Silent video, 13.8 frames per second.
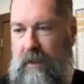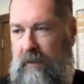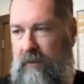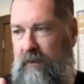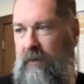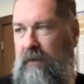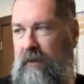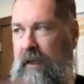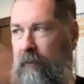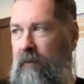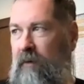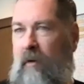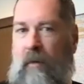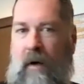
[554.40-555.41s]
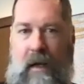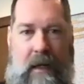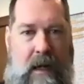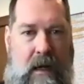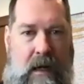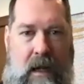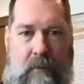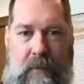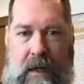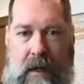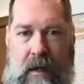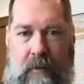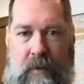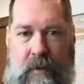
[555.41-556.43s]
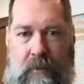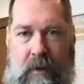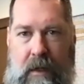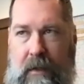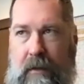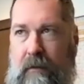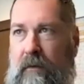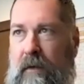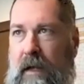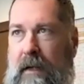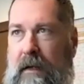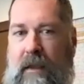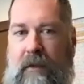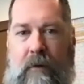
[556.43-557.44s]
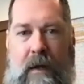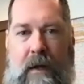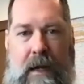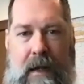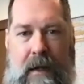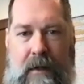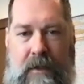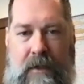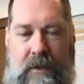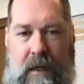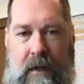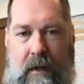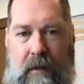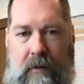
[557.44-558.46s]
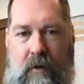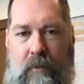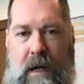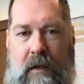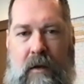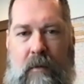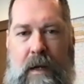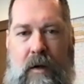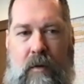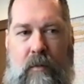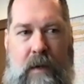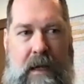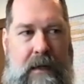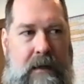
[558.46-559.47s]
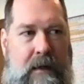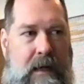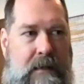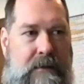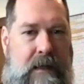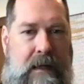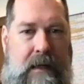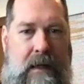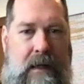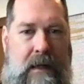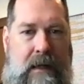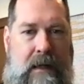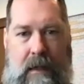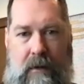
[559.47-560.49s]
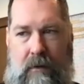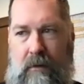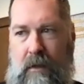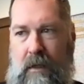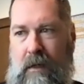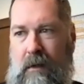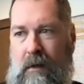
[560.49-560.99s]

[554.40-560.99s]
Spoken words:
things just kept snowballing. I kept meeting other people. In 93, I got initiated into Palo Mayombe as an engangalero.